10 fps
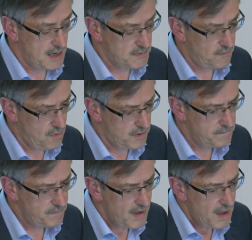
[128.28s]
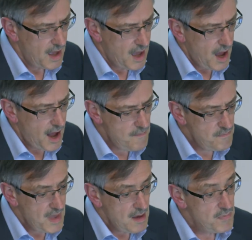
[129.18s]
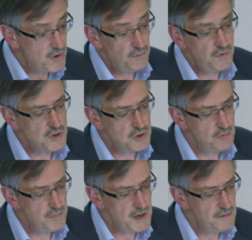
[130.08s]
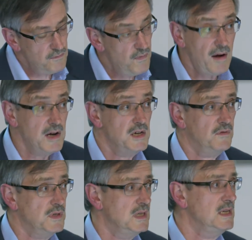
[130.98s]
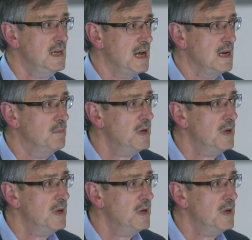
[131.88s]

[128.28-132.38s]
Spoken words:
steps forward. But the future will be very different indeed,